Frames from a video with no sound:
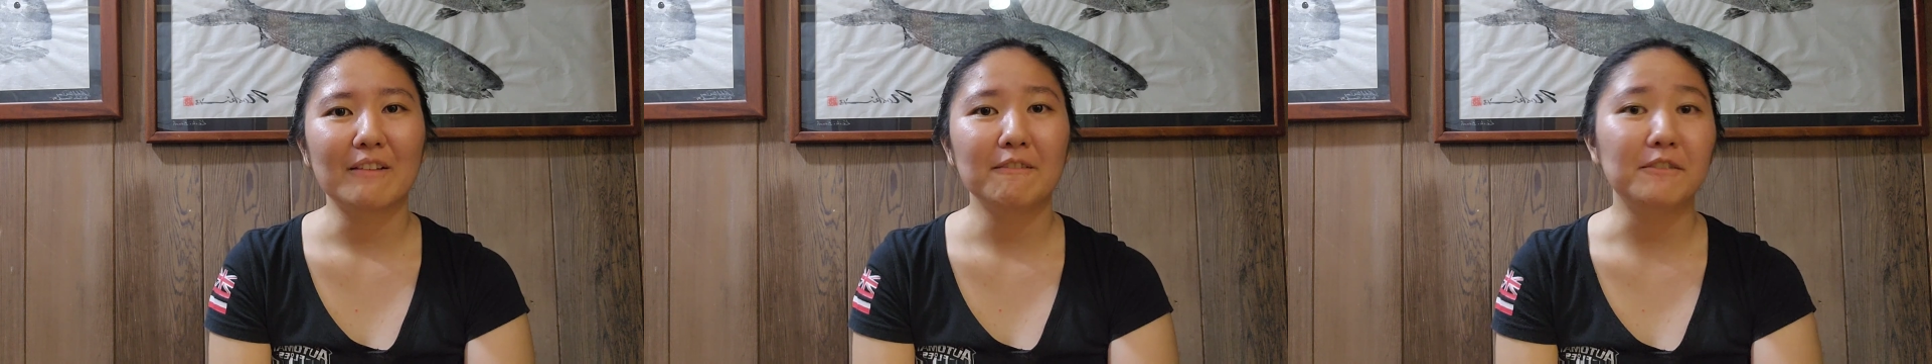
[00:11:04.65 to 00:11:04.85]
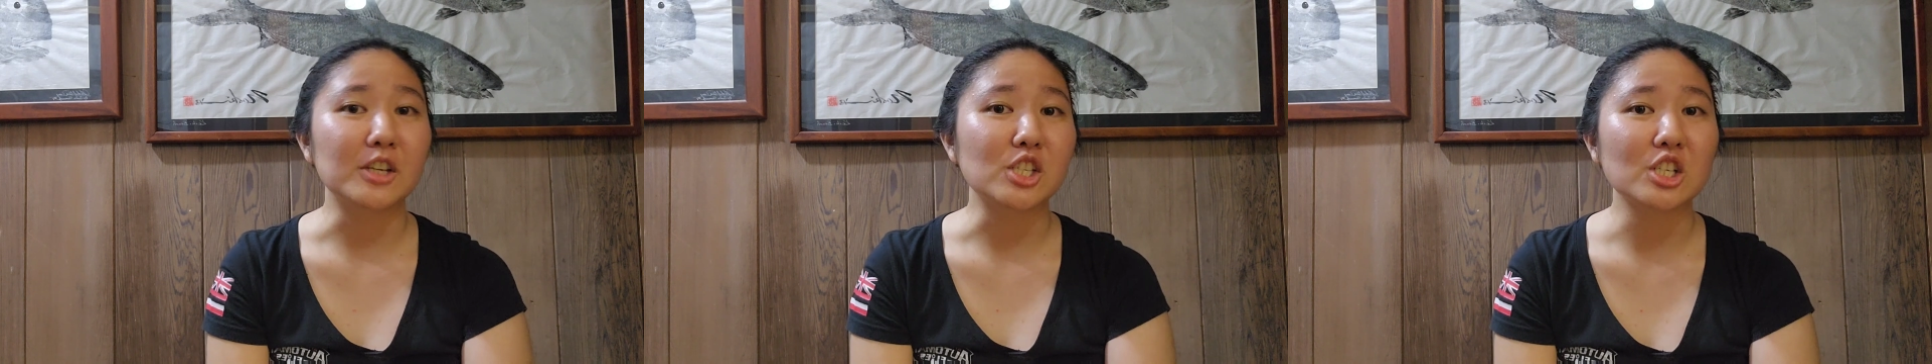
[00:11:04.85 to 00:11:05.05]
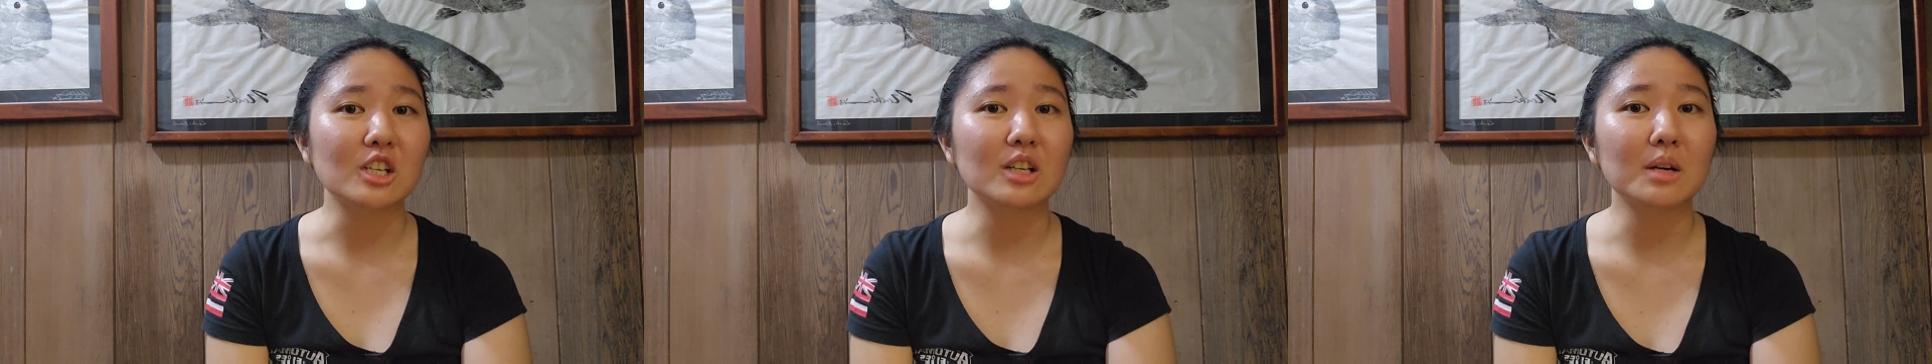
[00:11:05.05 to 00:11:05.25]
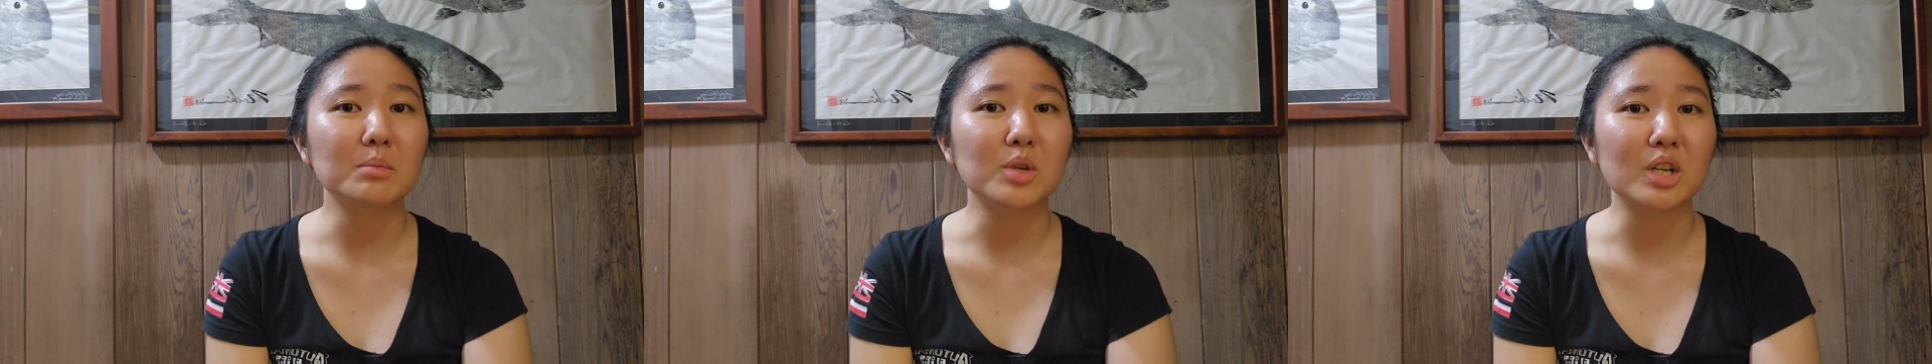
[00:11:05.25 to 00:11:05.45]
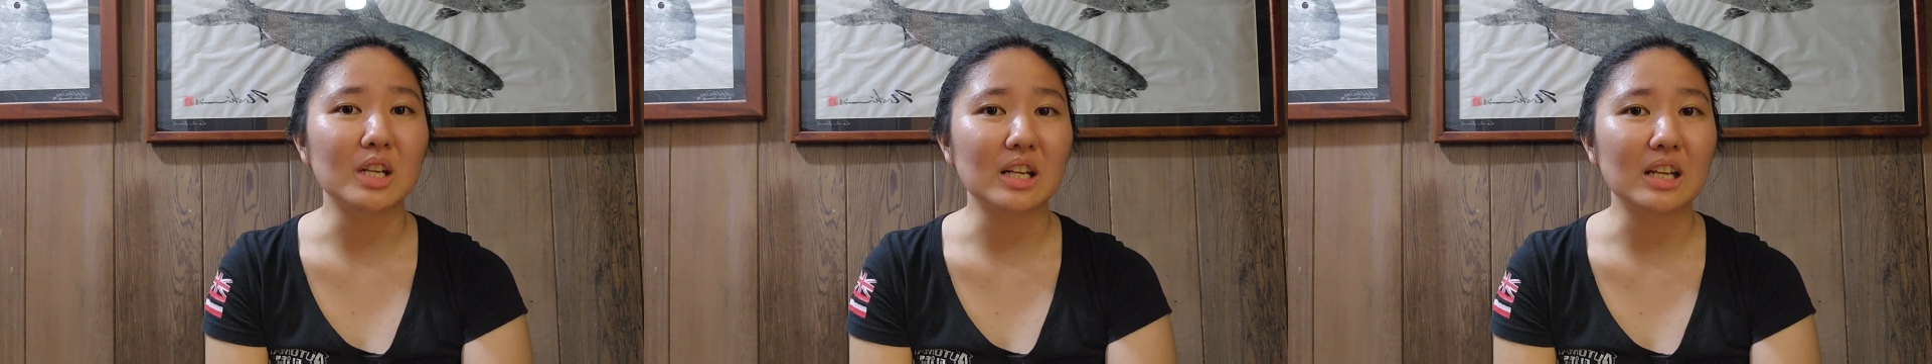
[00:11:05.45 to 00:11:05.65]
fishing
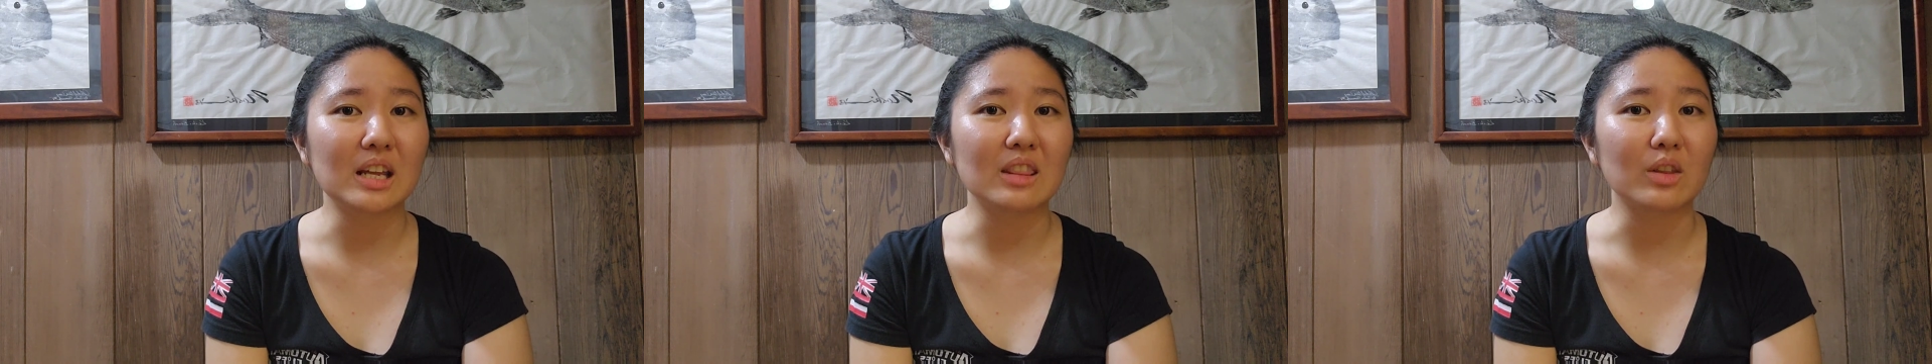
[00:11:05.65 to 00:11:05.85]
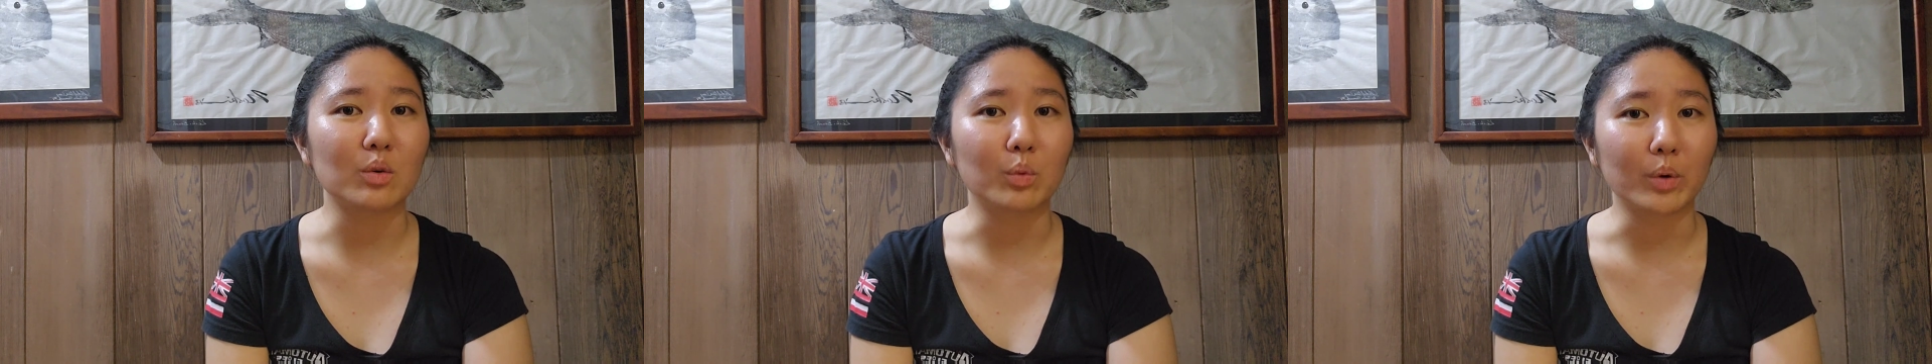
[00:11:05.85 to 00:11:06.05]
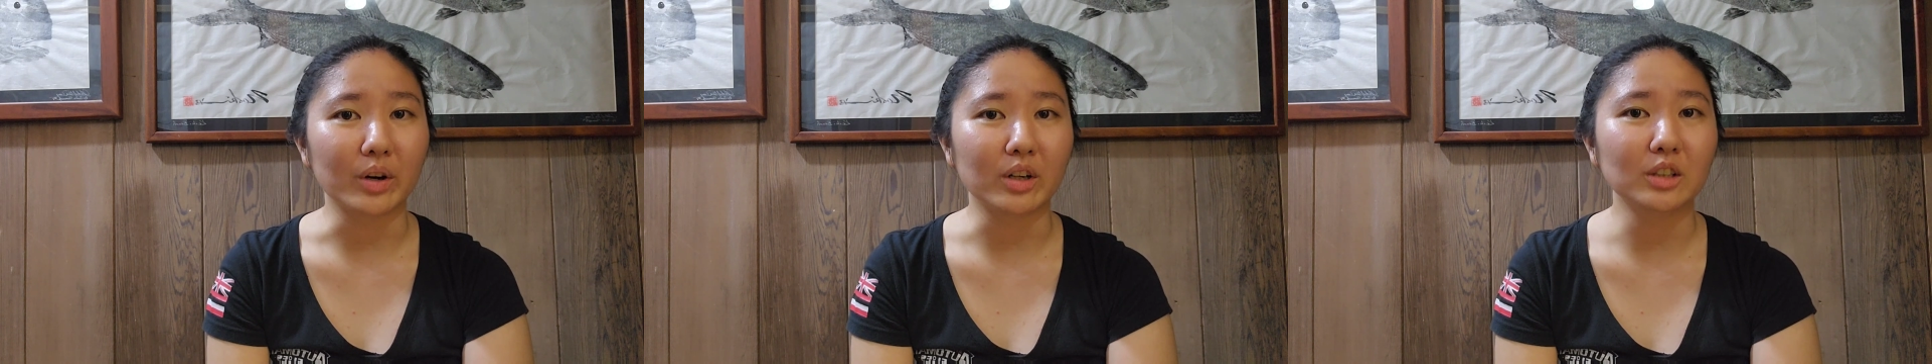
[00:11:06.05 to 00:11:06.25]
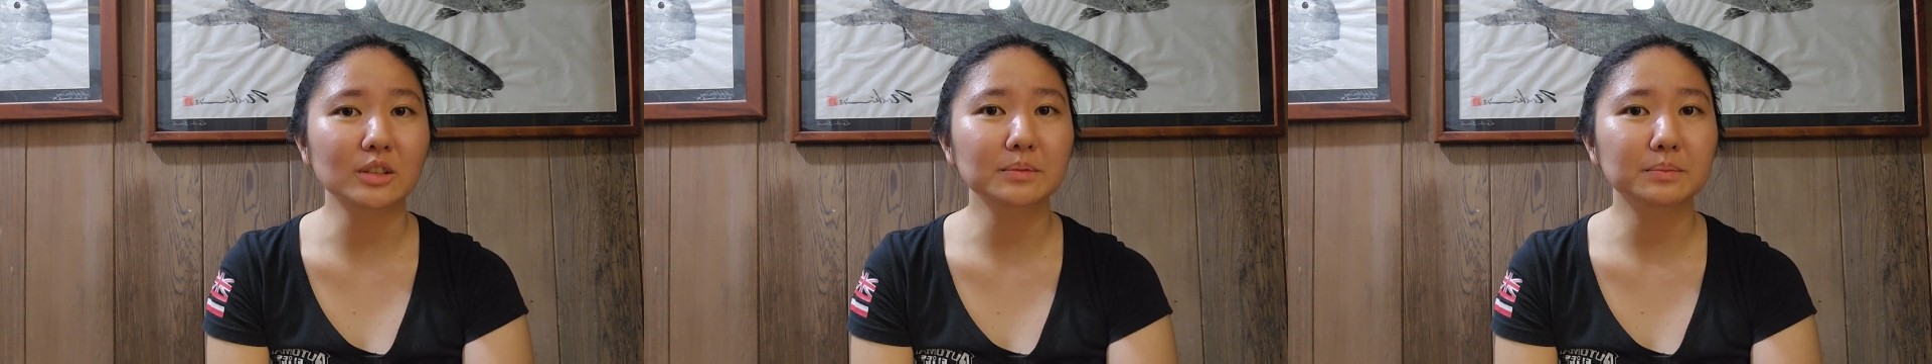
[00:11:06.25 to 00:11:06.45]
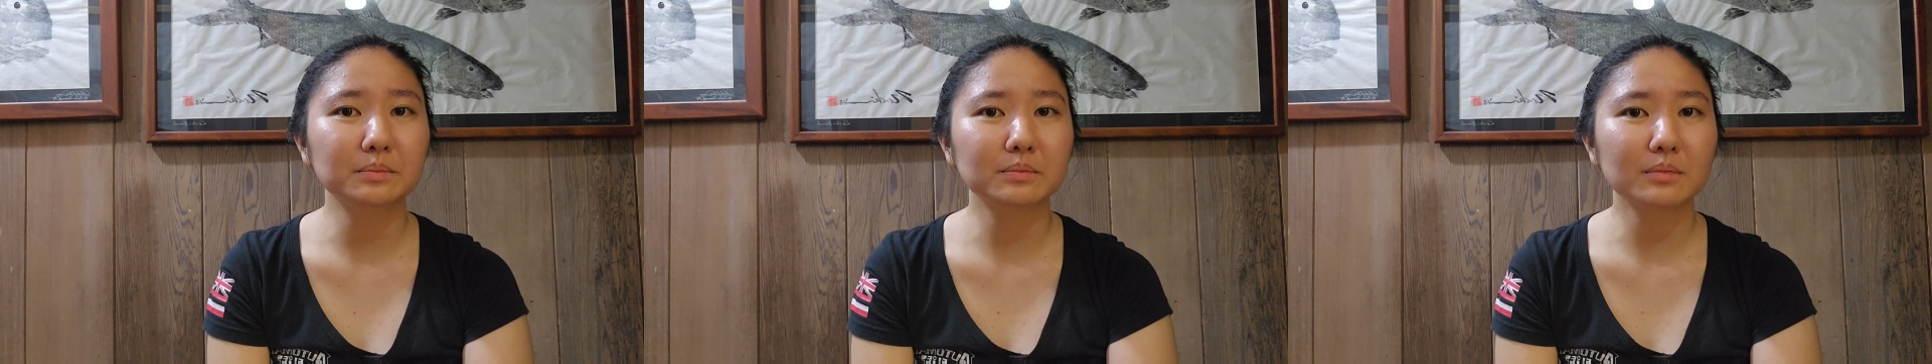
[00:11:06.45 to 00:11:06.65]
community in the world